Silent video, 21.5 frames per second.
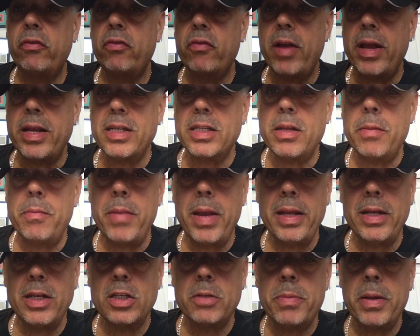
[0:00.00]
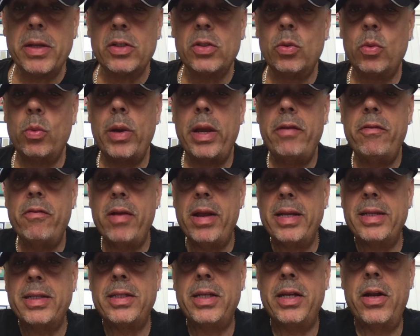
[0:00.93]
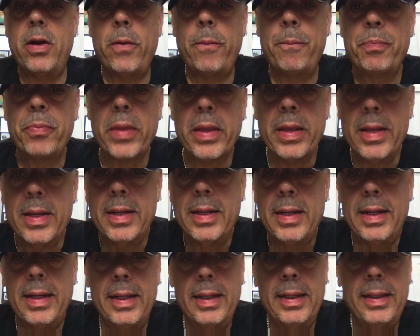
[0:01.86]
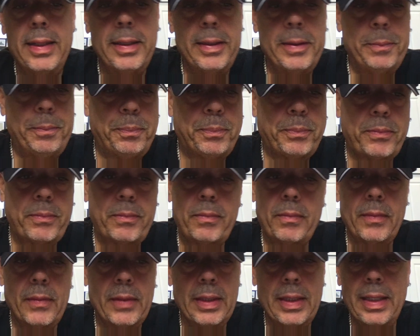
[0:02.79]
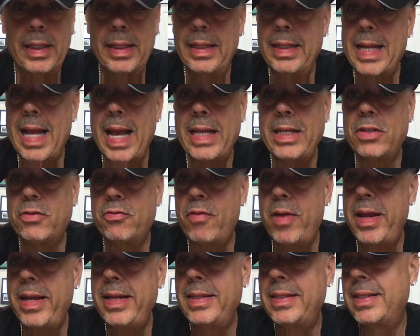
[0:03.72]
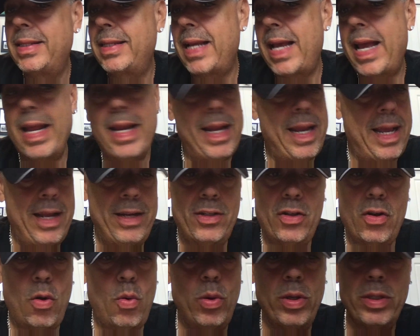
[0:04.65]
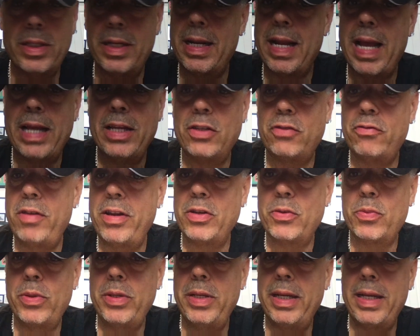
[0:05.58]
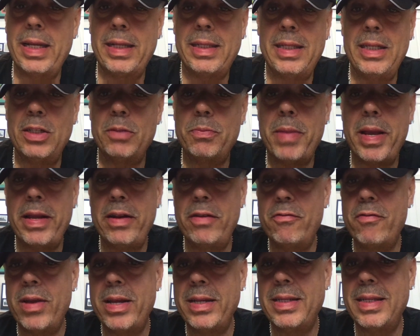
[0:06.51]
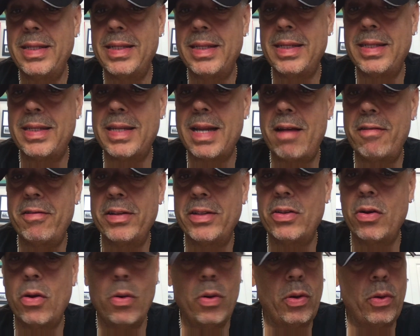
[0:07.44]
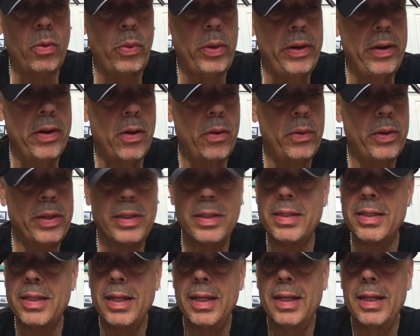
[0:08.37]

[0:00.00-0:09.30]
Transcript: race, the maiden special weight race, you know. Nice race, and it's always a nice race when you get these maiden races at Saratoga, we notice.